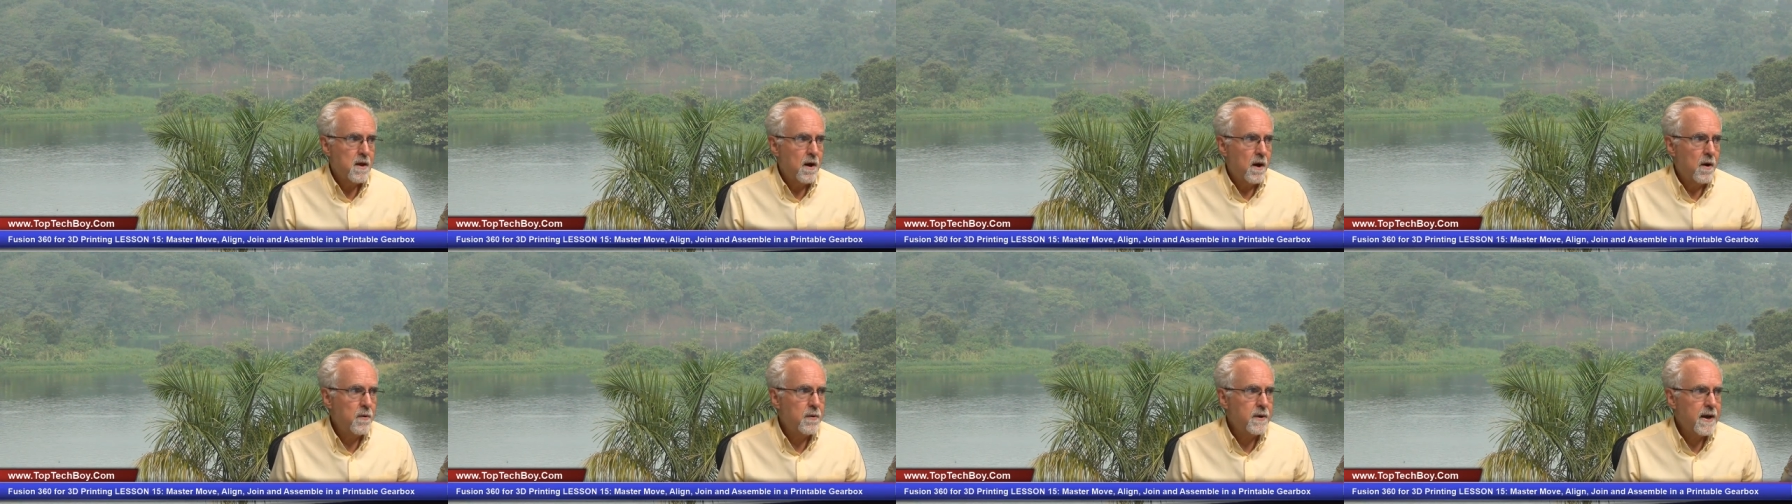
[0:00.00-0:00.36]

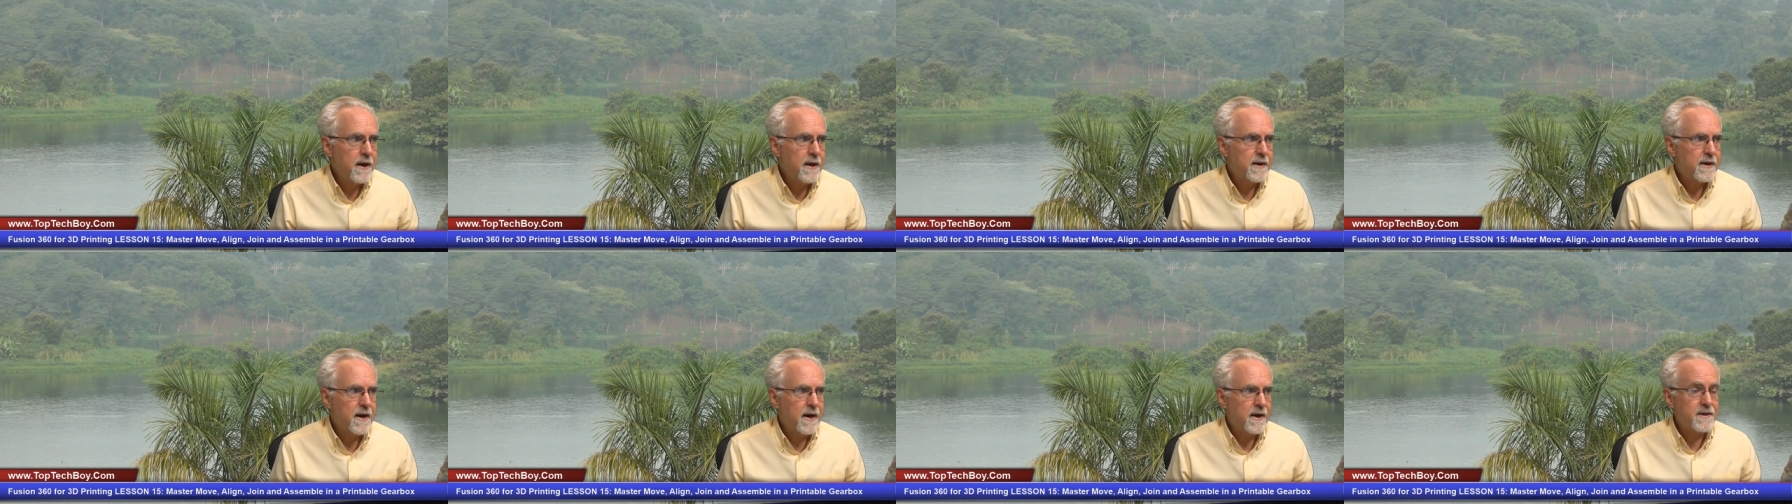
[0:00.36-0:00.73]
Okay,
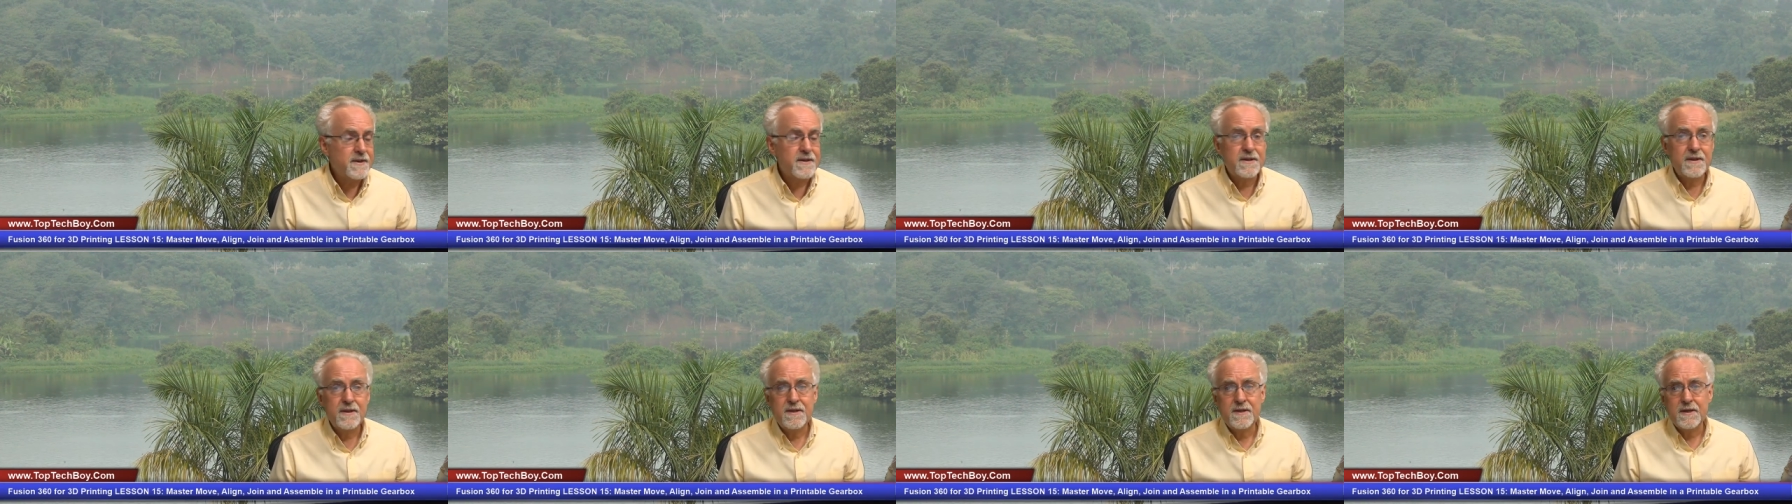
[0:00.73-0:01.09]

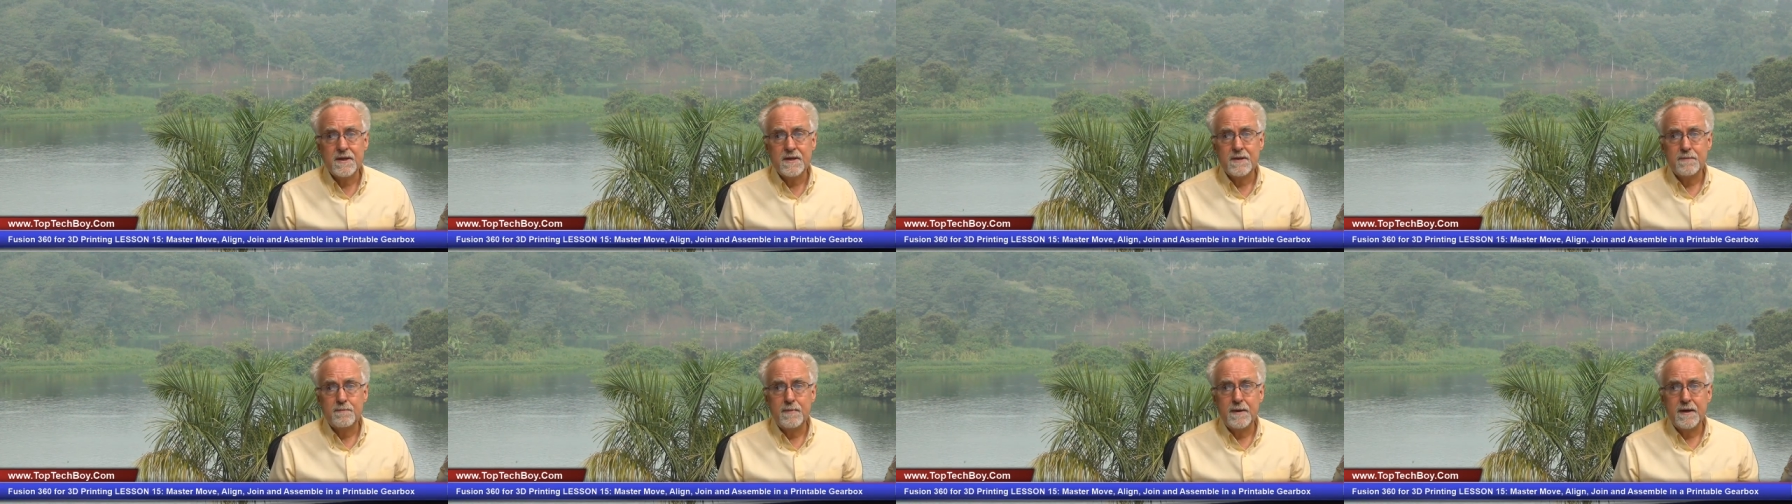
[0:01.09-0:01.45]
guys, this
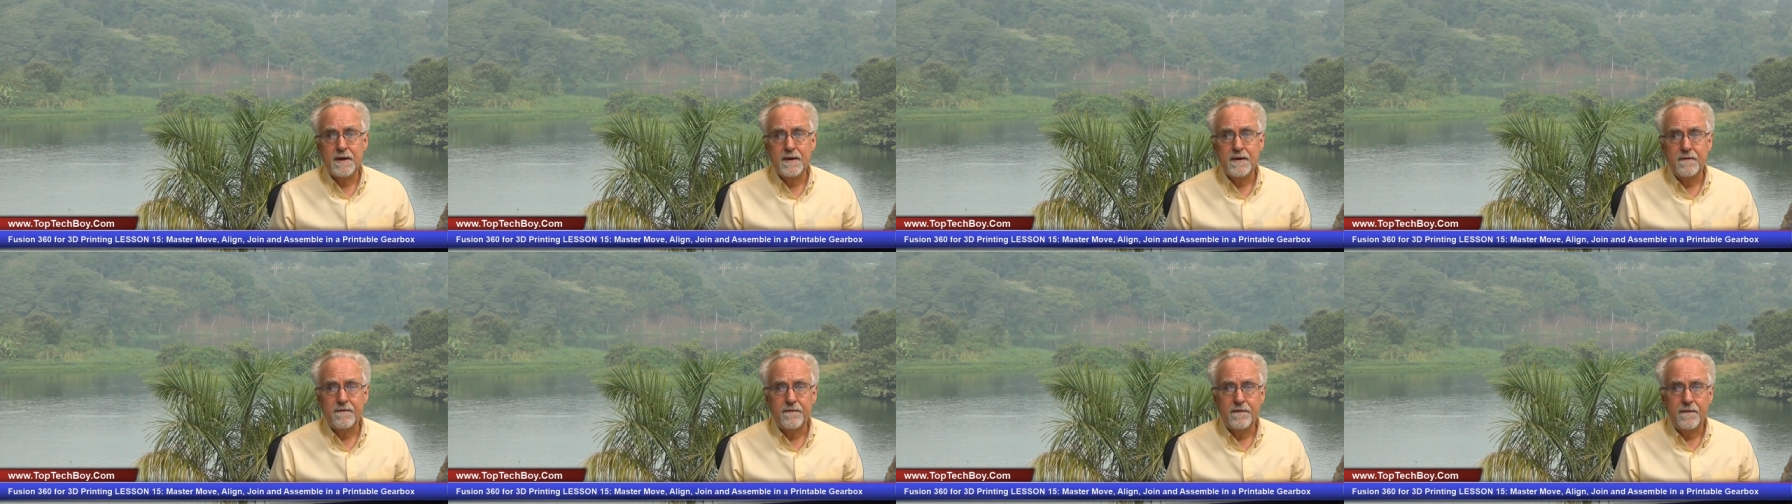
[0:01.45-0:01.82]
has
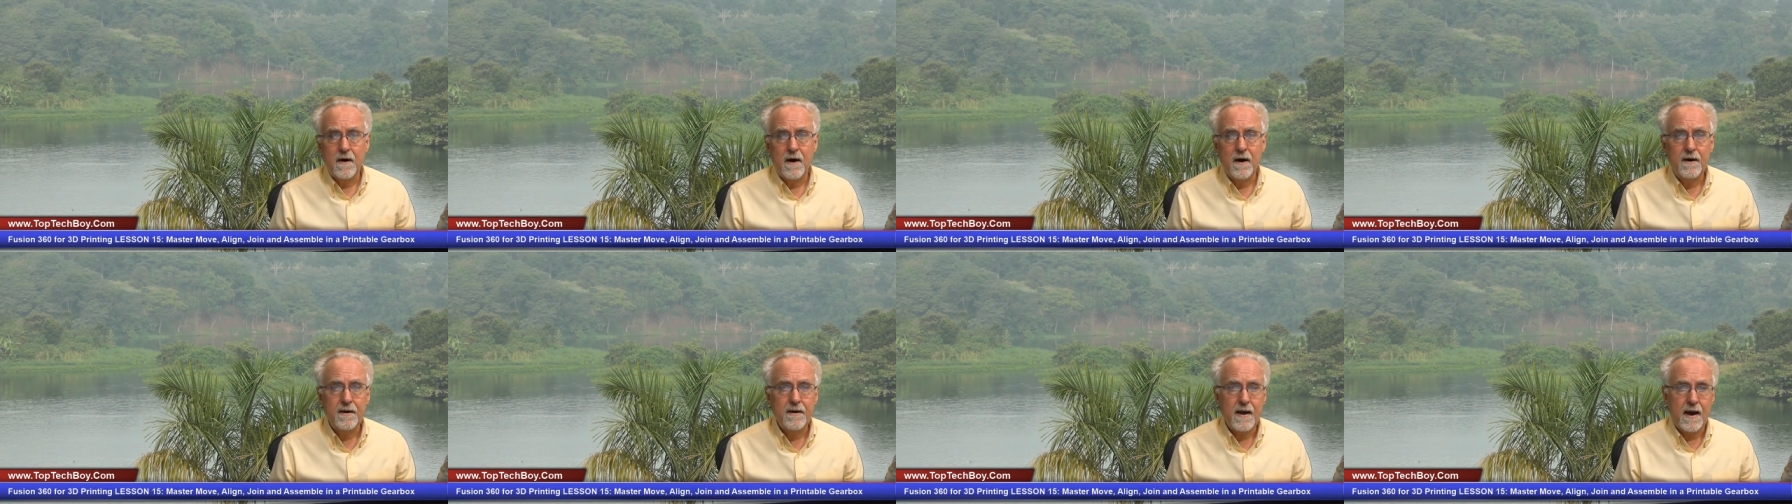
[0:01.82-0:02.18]
been
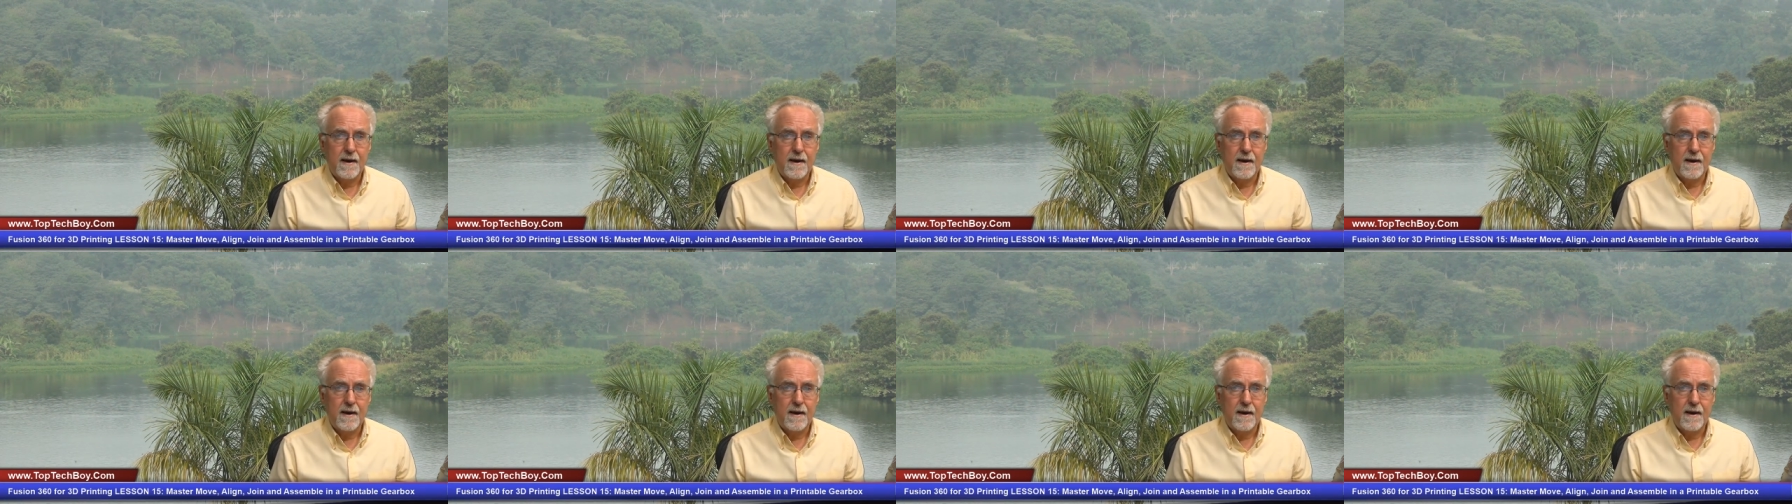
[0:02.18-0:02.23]
fun.